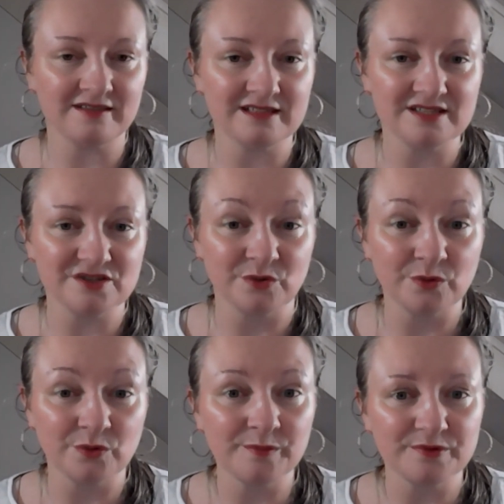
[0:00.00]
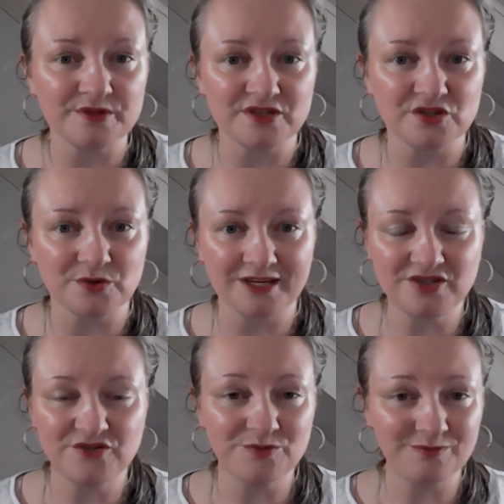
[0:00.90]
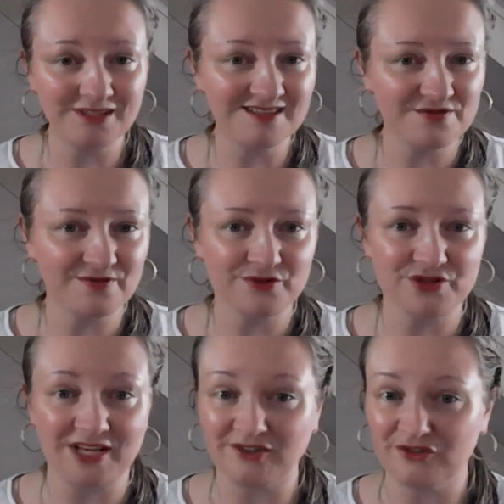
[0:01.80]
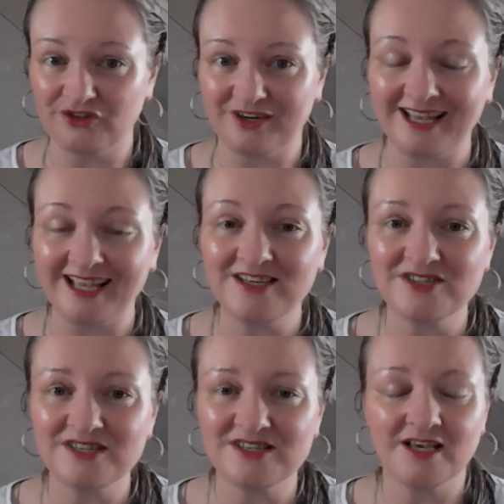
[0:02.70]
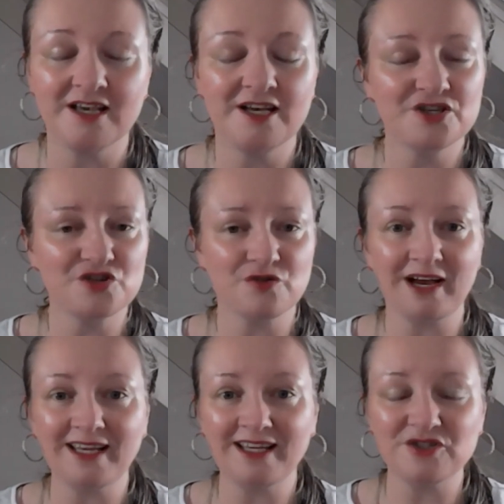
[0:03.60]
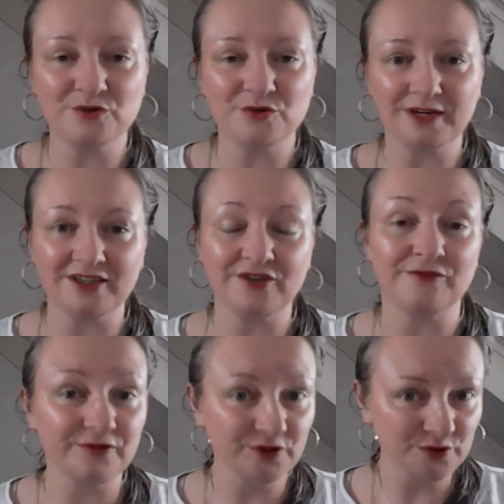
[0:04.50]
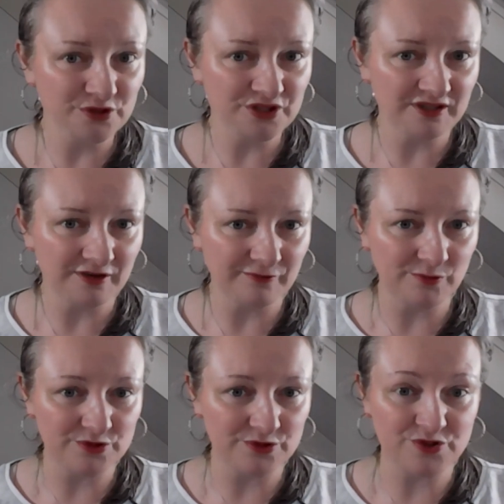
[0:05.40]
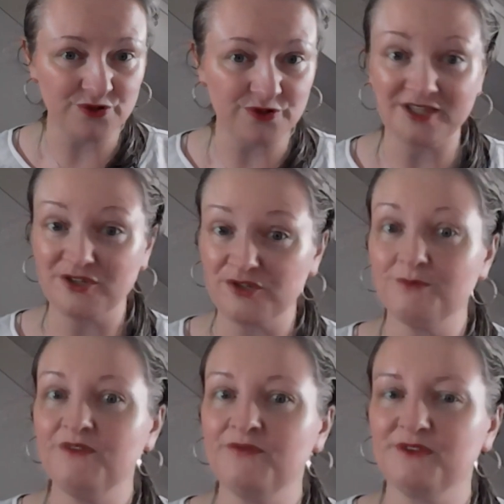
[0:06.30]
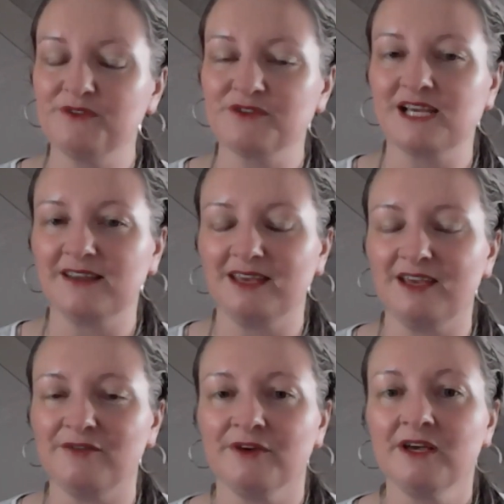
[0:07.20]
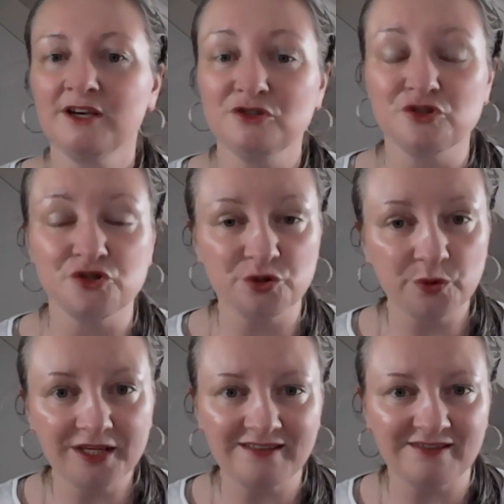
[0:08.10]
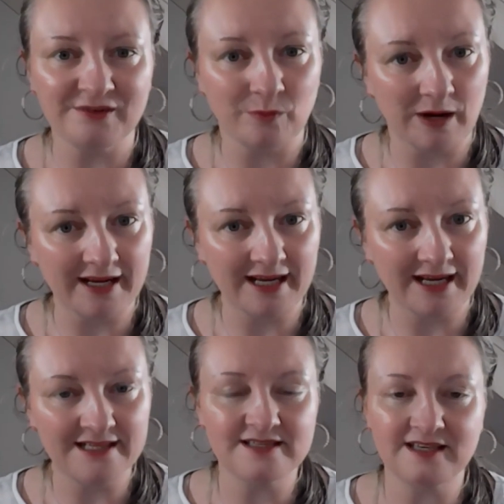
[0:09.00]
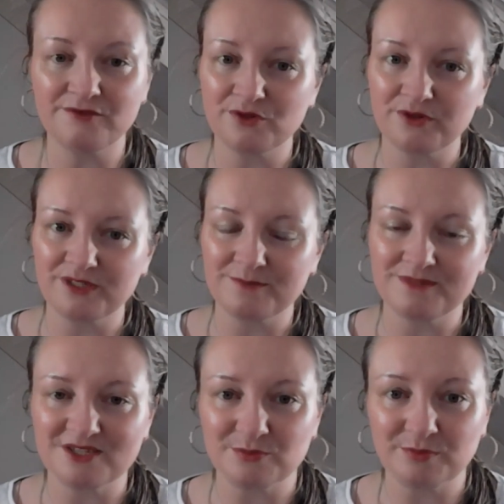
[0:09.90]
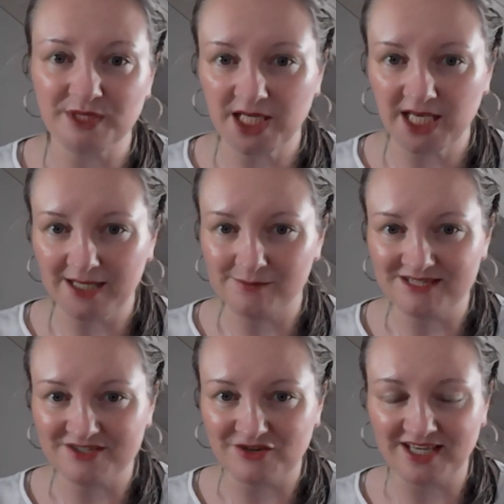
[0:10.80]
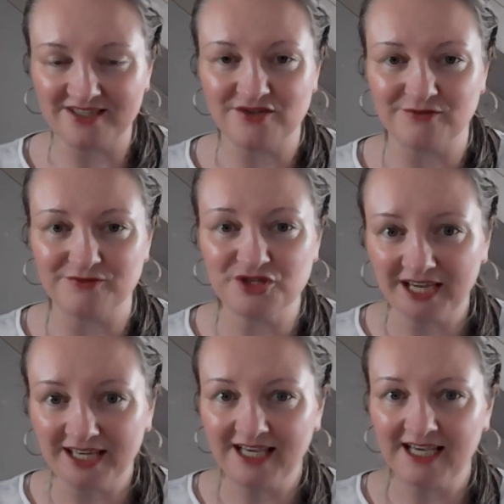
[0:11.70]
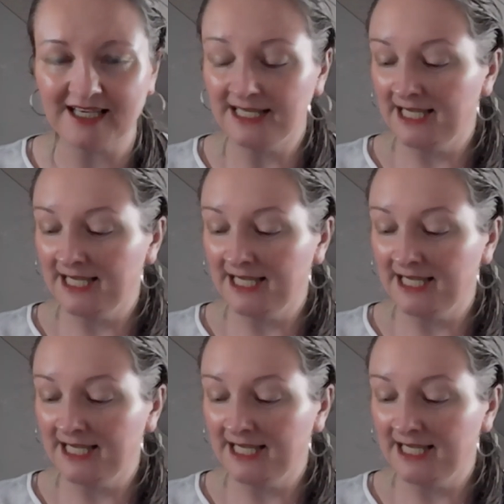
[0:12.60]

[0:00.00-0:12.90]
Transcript: It's a horrible situation. To me, this feels like the dark energies trying to create confusion. Of course, Turkey to me feels like they've joined the White Hats. They've joined Mr. P and Mr. X of China.